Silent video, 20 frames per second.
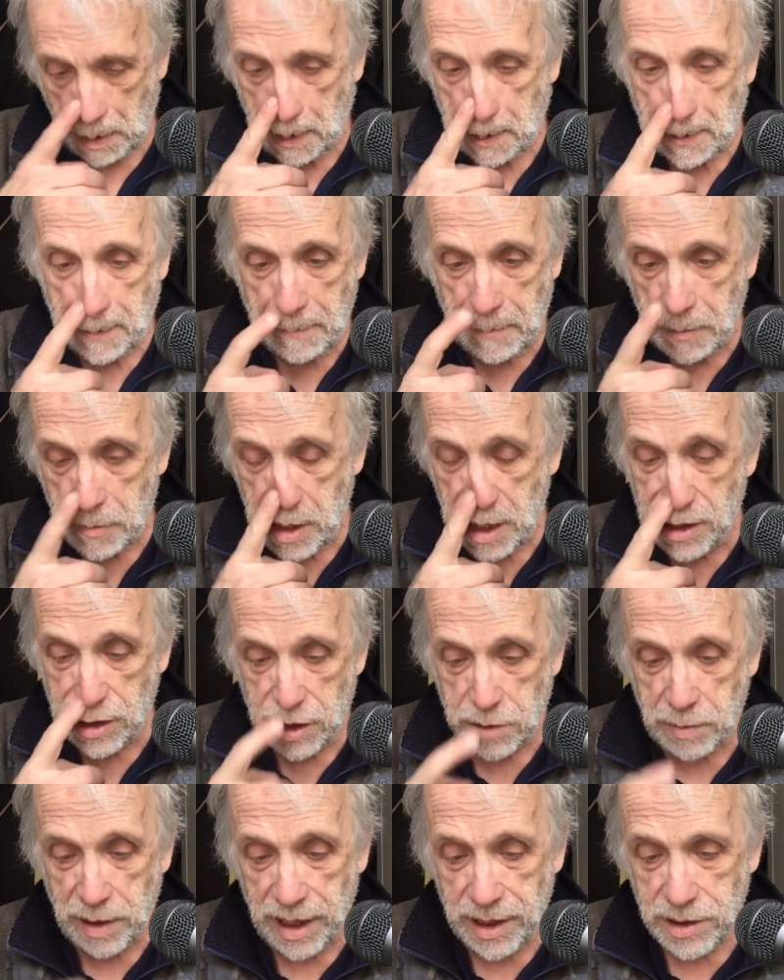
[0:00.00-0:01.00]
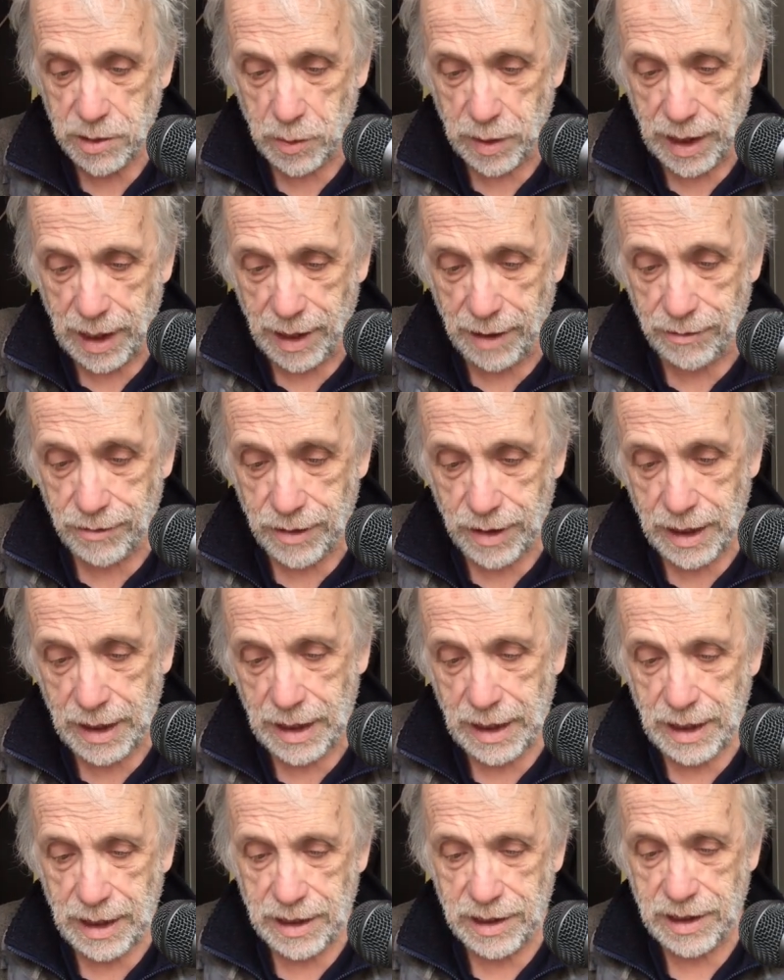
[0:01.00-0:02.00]
8, we have a 13-point hand.
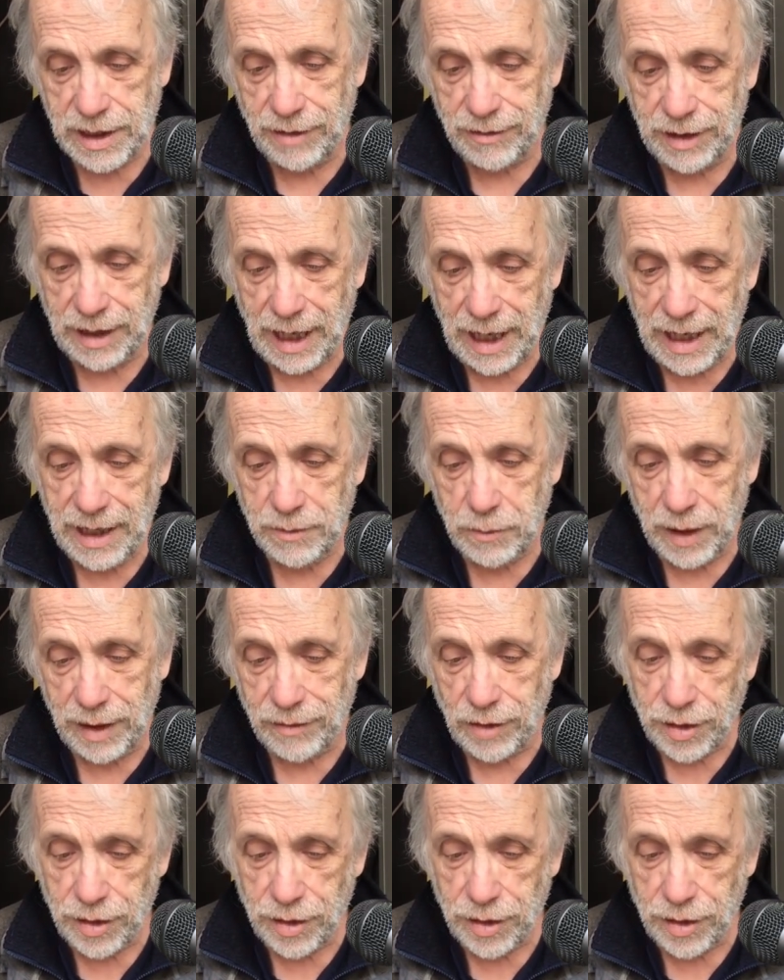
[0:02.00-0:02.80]
It's 5-5.